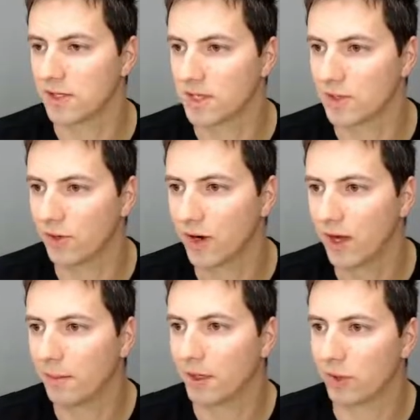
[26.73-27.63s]
sensor,
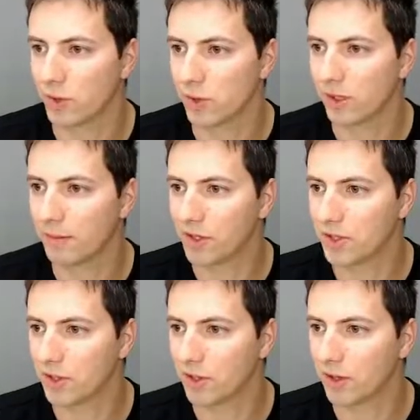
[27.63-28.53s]
but also
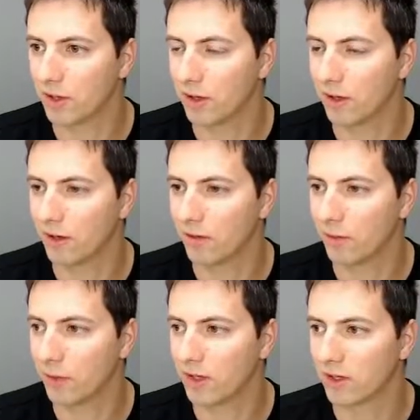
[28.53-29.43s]
temperature
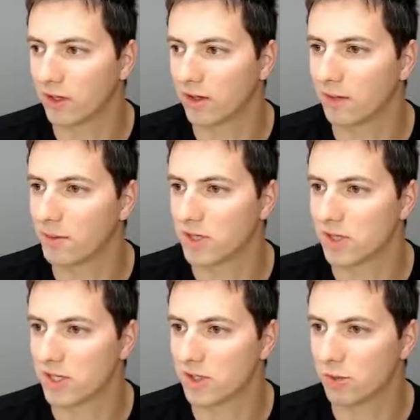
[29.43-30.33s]
with the temperature
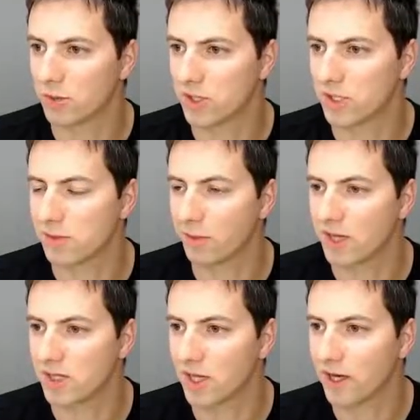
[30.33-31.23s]
sensor which is
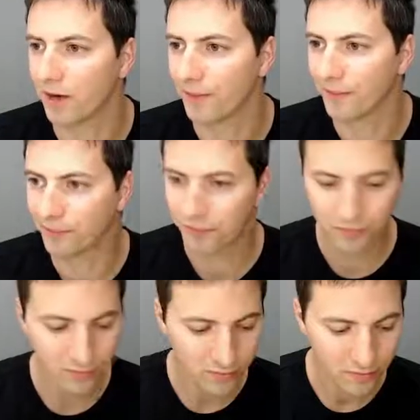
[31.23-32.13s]
placed here.
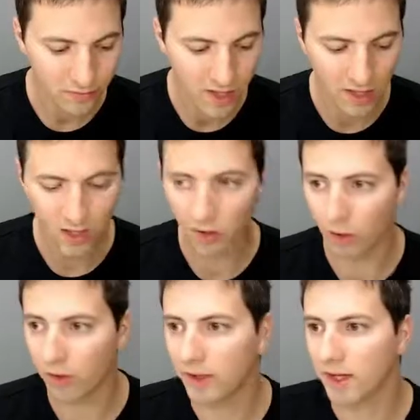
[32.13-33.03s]

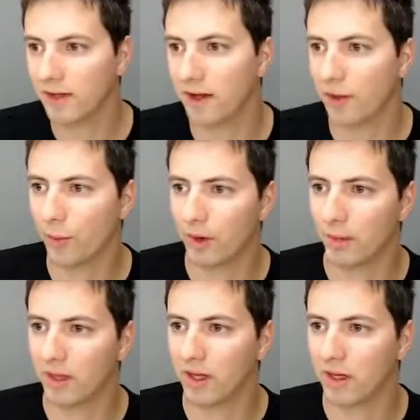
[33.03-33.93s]
All the data will
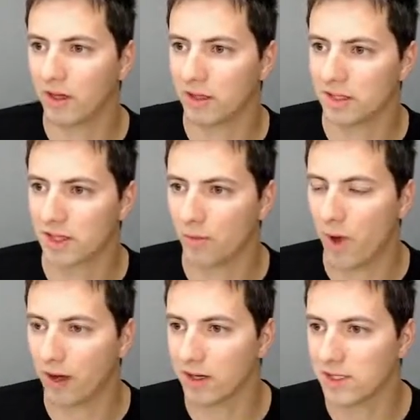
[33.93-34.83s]
be sent
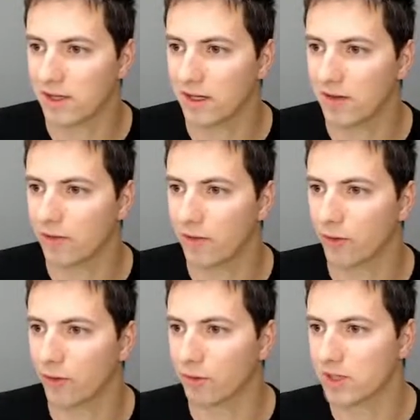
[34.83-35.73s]
wirelessly
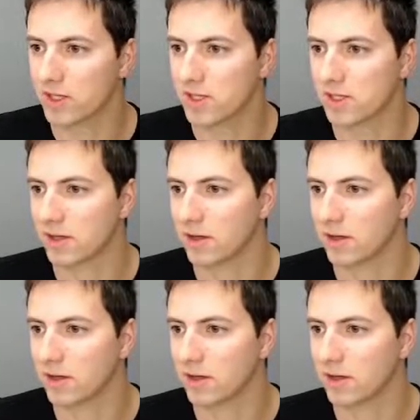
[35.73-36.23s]
from this